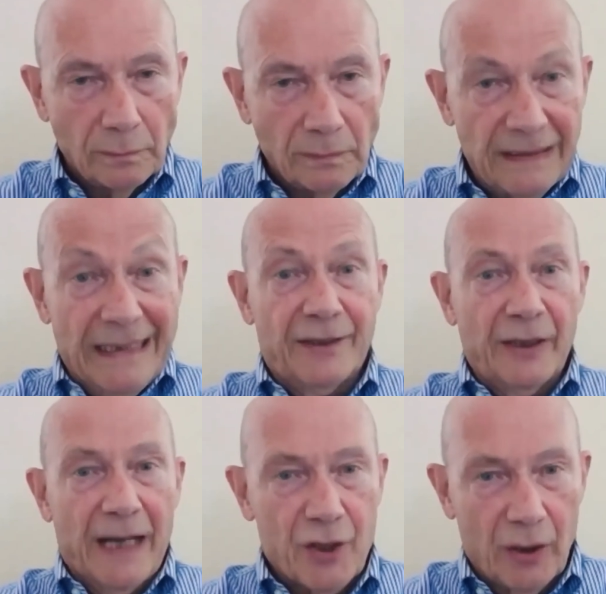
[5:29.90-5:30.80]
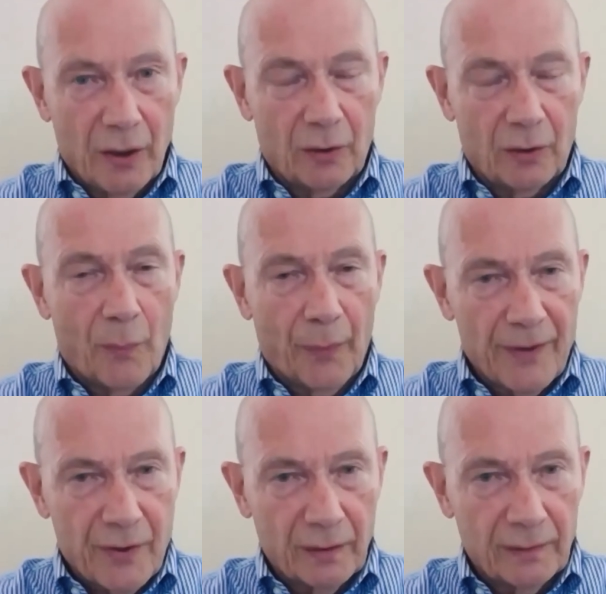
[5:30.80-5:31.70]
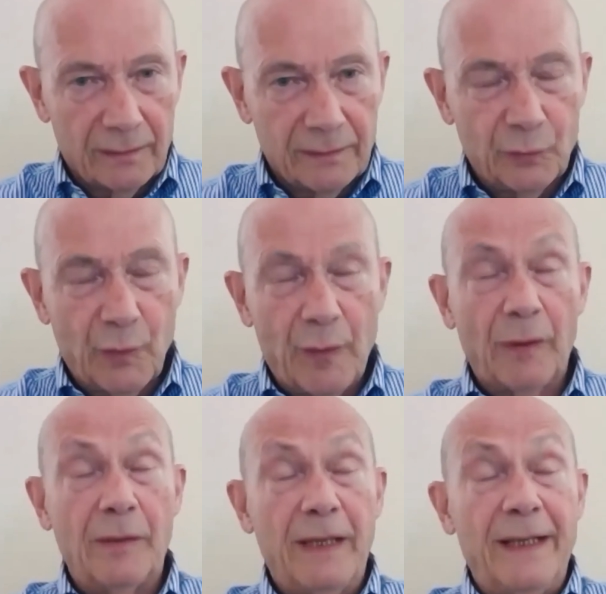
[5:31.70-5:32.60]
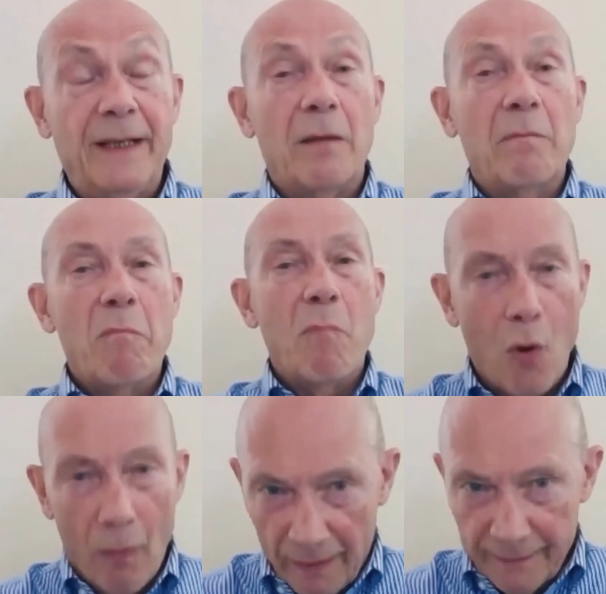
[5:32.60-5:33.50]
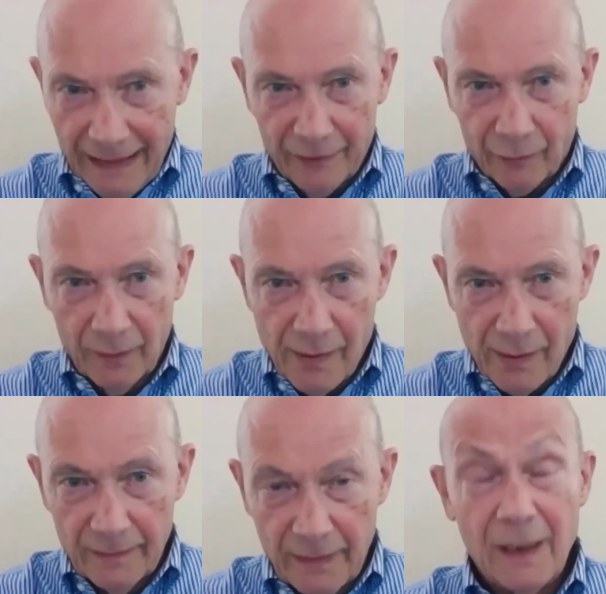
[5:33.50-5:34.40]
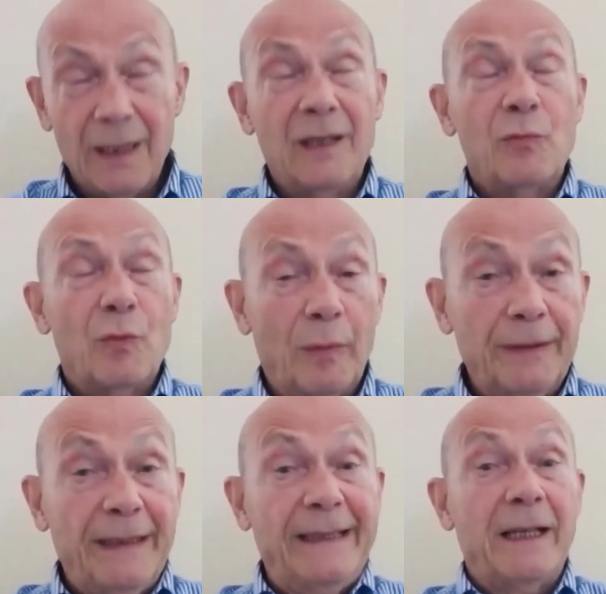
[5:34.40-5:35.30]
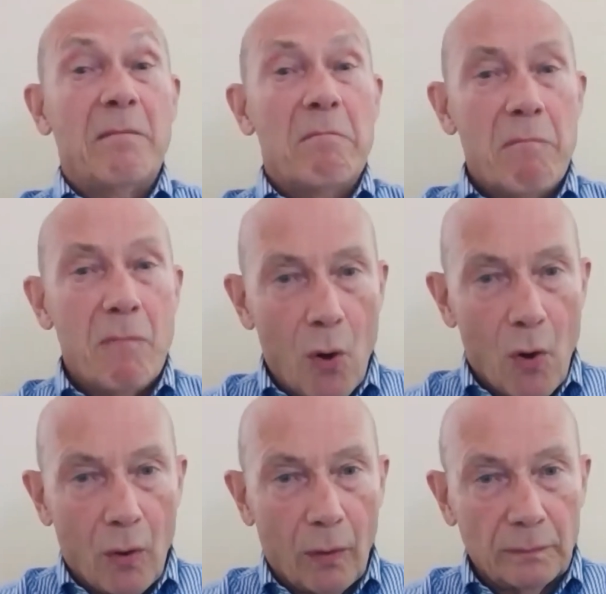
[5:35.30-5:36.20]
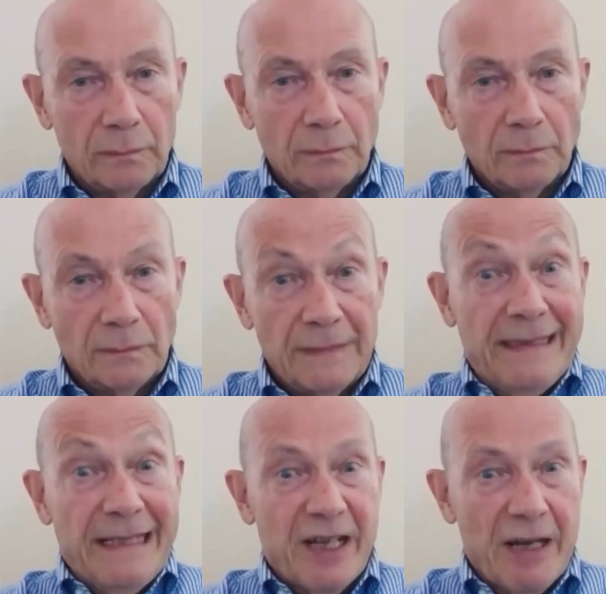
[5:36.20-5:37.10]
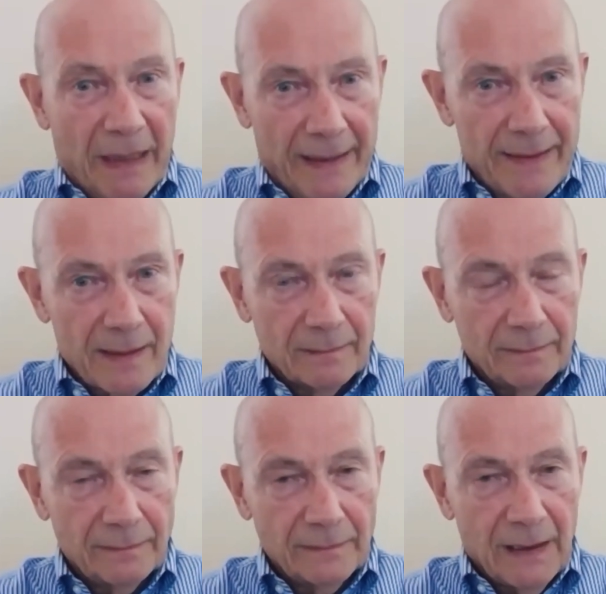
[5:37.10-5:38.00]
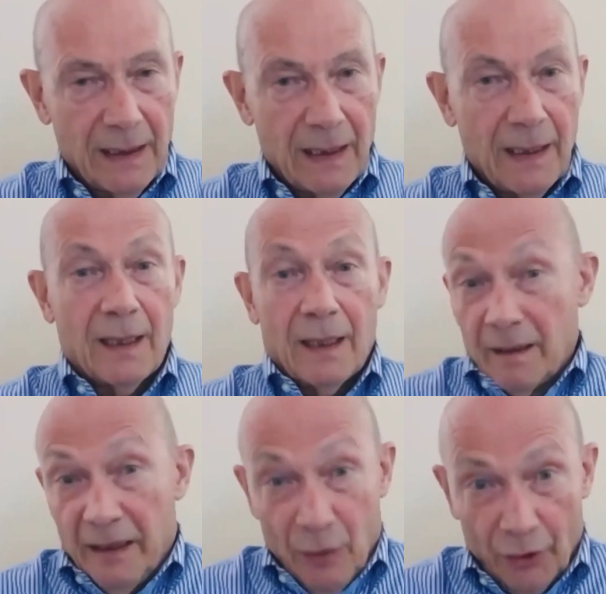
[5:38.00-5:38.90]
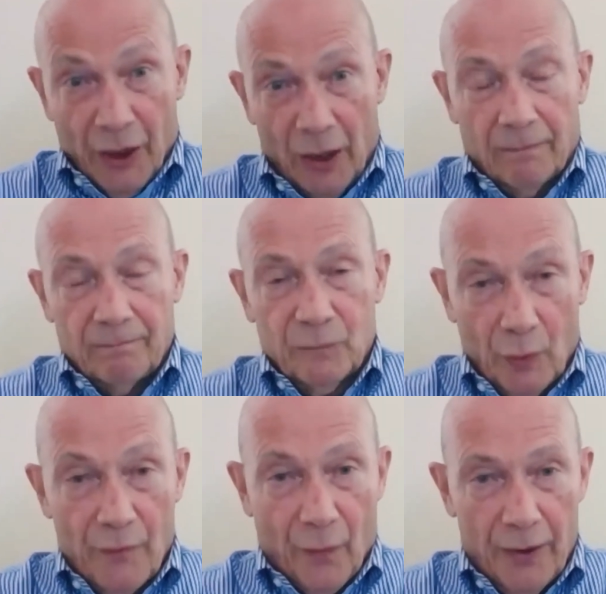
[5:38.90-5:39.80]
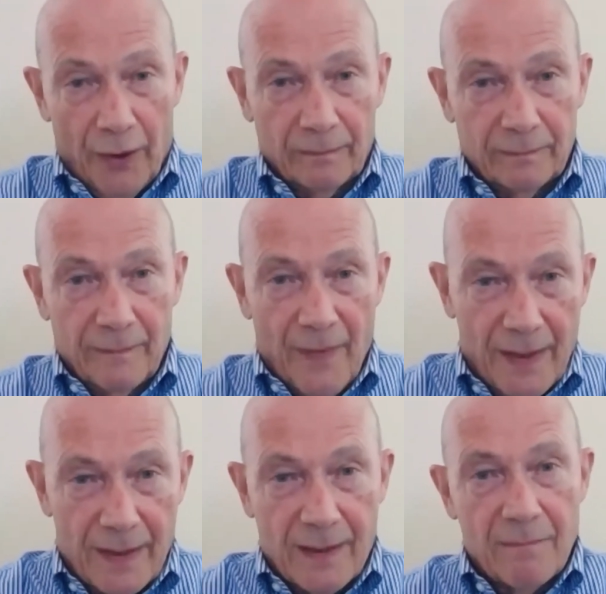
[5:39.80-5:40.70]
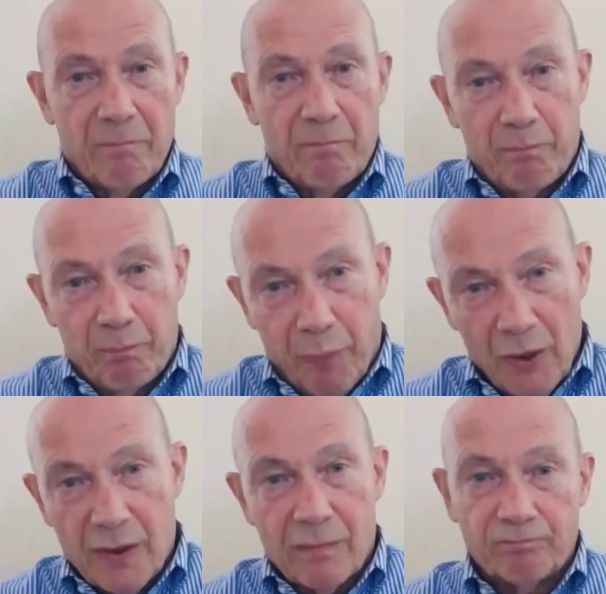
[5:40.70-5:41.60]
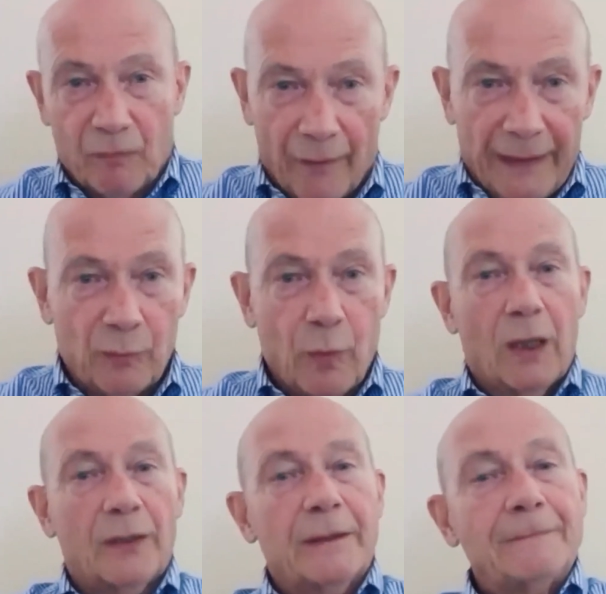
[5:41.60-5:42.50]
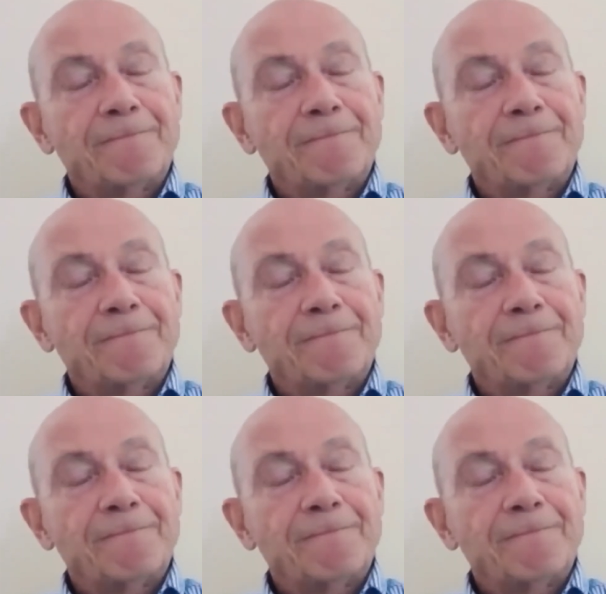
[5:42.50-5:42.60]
international cooperation. We will need more multilateralism. We will need more disciplines in order to avoid this post-COVID world